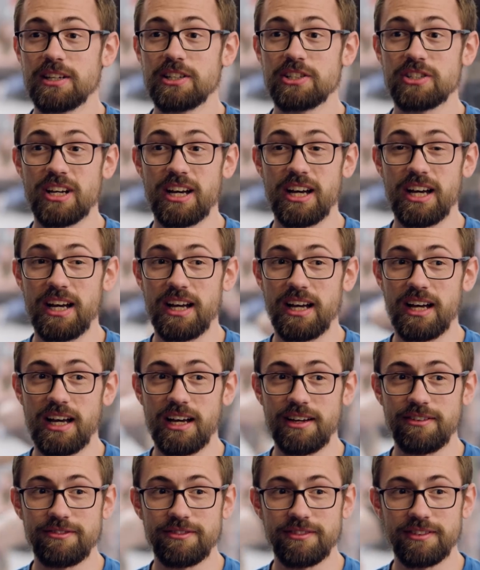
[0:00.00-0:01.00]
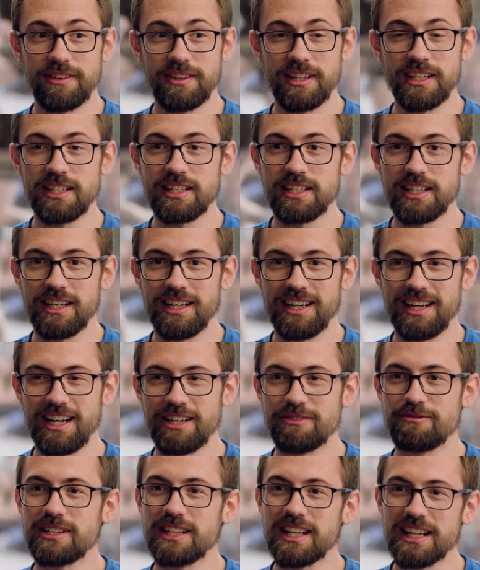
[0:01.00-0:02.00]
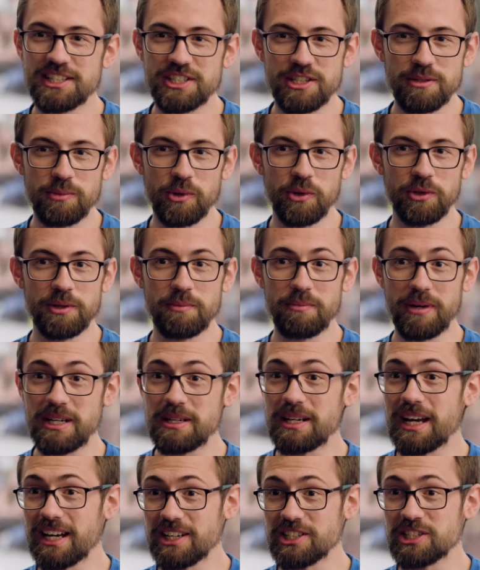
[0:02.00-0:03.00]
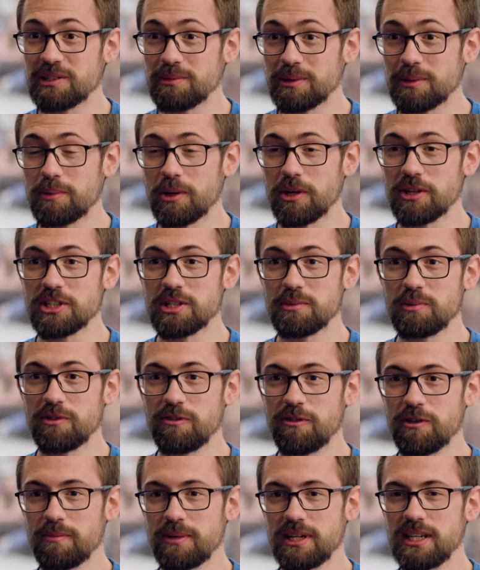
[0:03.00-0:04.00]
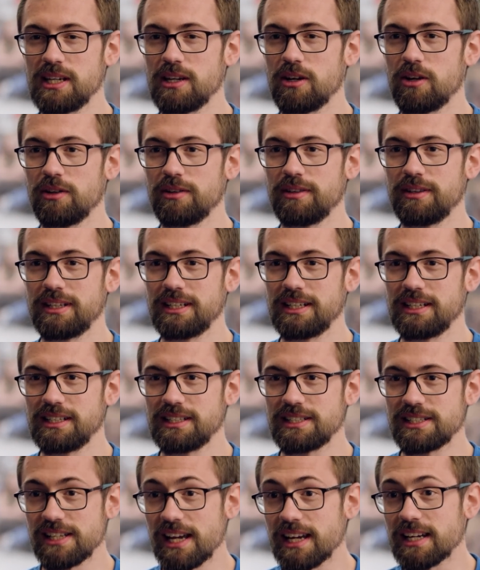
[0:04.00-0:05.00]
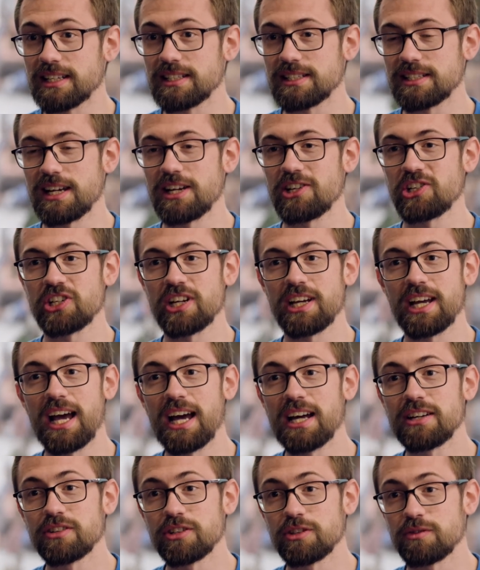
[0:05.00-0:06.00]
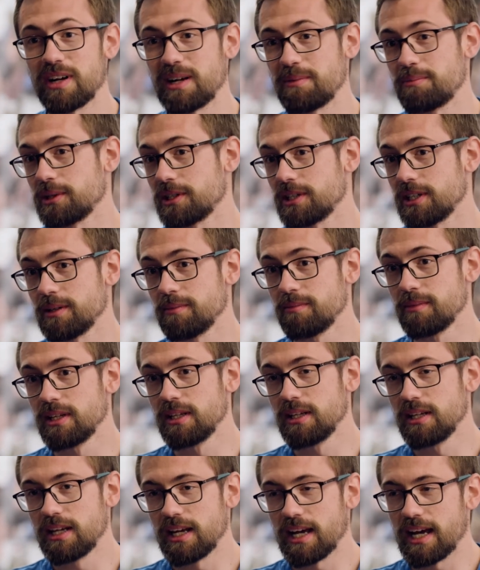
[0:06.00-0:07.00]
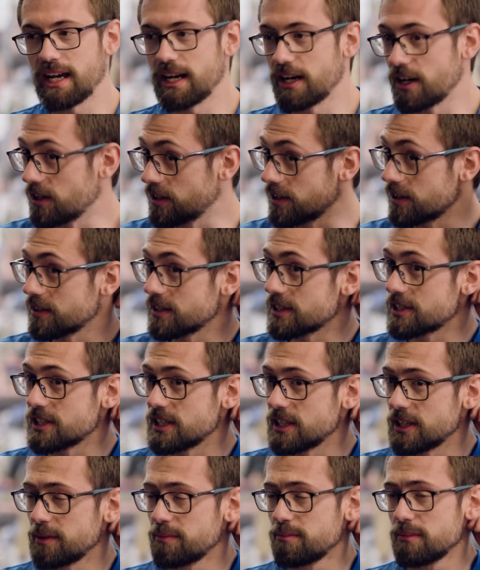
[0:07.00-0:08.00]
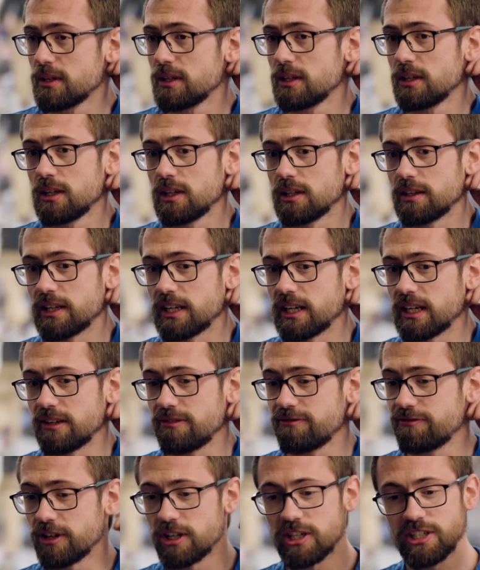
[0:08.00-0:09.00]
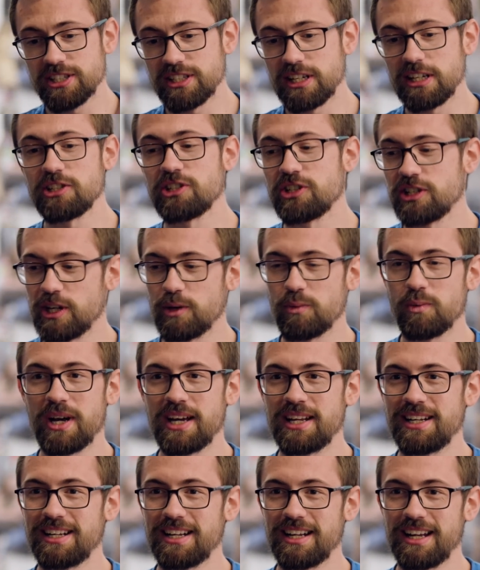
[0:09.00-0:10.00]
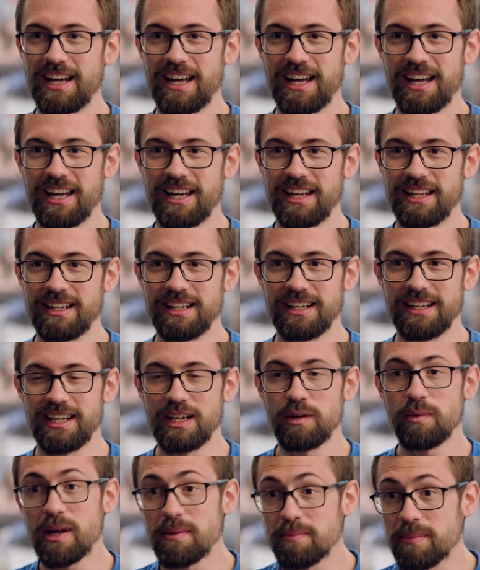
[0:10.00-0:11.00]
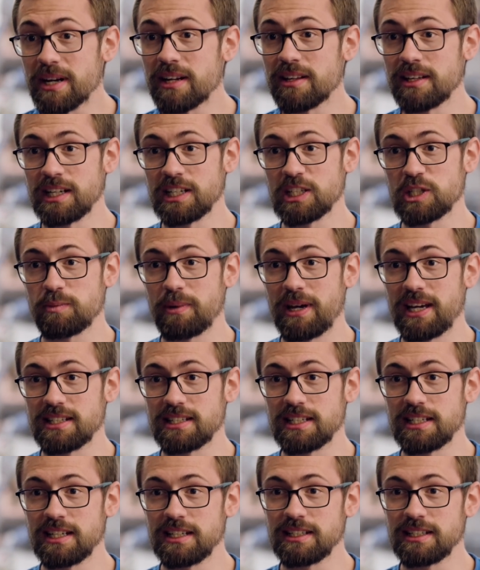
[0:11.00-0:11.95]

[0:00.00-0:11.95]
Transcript: So I think I realised the boulder might actually be possible for me on the second session I had on the replica earlier this year. The first session I went, and it went better than expected.